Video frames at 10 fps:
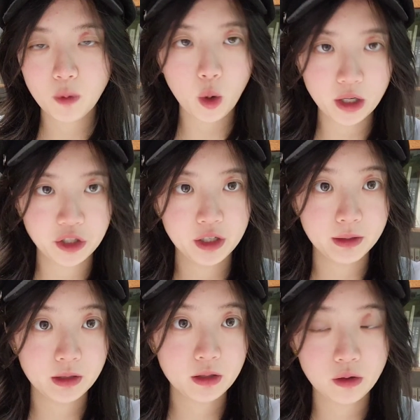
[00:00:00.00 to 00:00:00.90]
question.
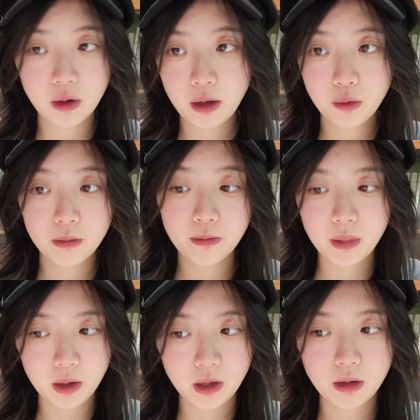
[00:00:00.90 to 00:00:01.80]
So it would
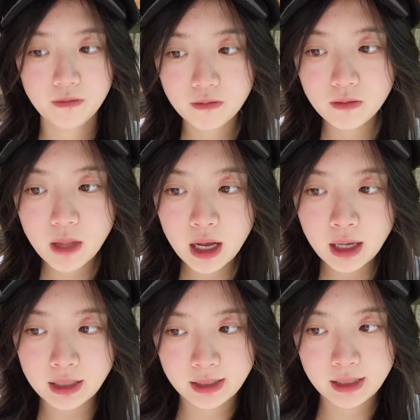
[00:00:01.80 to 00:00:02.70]
be
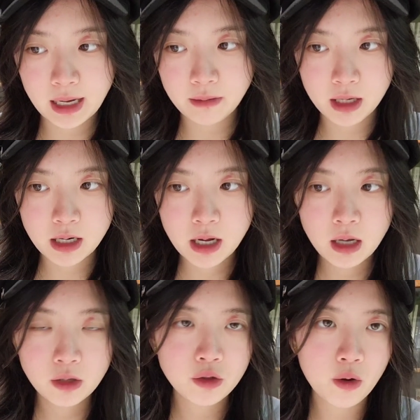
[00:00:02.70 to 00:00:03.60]
the statement.
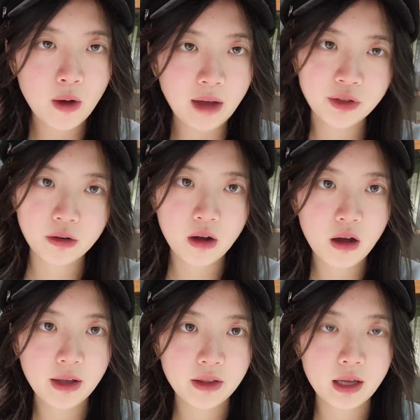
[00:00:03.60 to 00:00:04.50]
So after
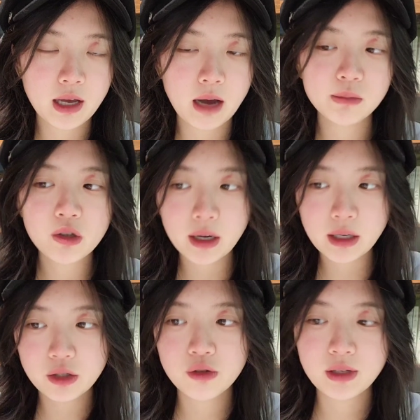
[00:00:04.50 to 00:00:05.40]
all, I think I'm
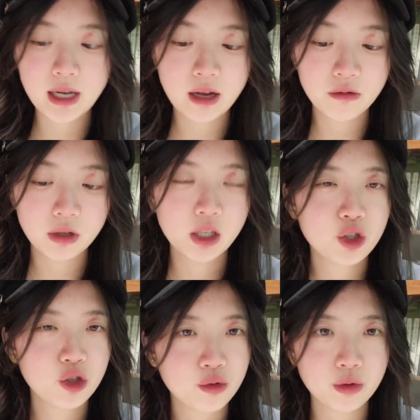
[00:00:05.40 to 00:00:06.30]
trying to stay really
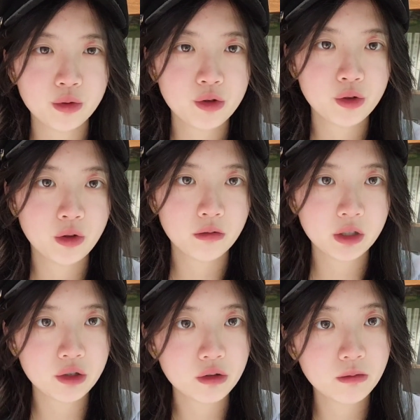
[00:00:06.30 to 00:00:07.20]
true to the
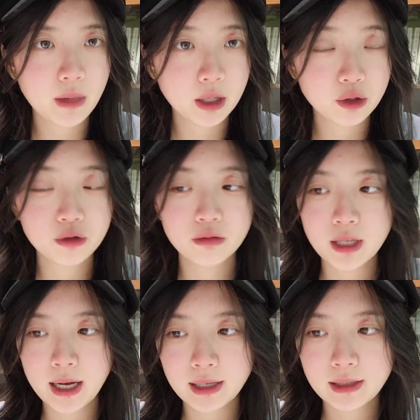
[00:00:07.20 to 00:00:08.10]
original Manchu
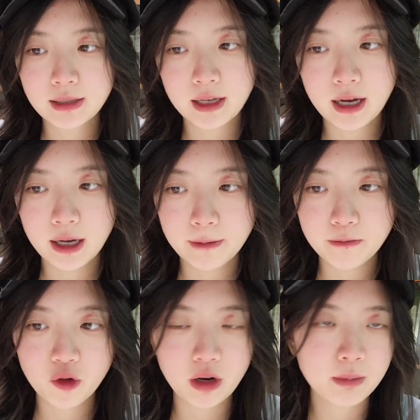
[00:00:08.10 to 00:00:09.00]
text,
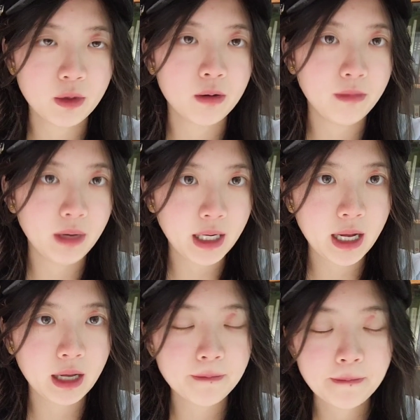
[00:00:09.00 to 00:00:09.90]
grammar,
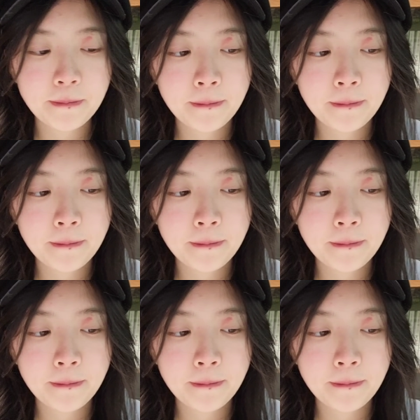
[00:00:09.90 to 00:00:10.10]
meaning,